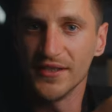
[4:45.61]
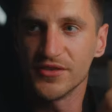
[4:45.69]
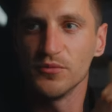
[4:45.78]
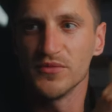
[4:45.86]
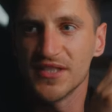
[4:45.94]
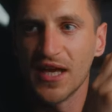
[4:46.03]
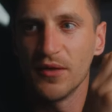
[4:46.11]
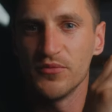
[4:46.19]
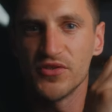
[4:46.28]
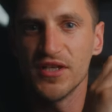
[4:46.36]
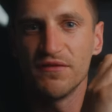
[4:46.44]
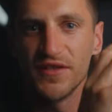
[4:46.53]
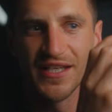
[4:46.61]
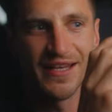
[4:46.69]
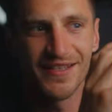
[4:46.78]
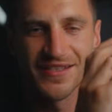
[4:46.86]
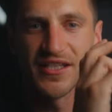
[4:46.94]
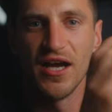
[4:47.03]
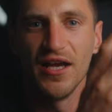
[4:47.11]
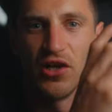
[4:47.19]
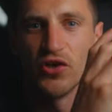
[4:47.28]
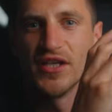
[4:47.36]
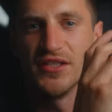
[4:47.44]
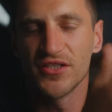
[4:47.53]
Sometimes if you get the sky
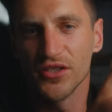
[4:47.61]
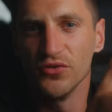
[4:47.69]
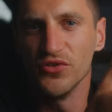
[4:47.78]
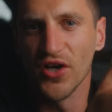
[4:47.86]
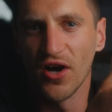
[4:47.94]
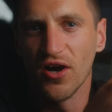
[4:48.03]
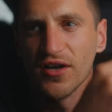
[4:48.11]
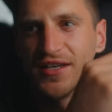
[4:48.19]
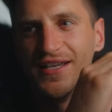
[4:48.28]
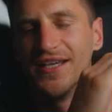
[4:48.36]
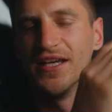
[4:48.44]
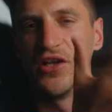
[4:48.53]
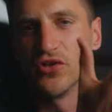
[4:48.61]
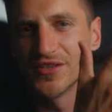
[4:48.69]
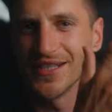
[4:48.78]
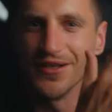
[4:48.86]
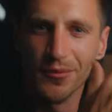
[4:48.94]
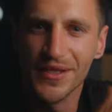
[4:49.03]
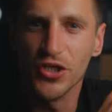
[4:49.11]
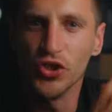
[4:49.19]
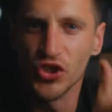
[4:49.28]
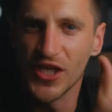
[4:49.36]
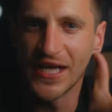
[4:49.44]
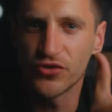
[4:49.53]
looking too dark, it looks a little bit
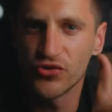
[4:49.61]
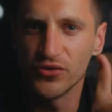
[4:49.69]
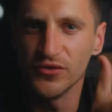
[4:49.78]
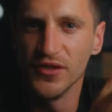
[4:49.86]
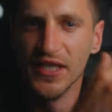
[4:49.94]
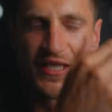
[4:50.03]
unnatural.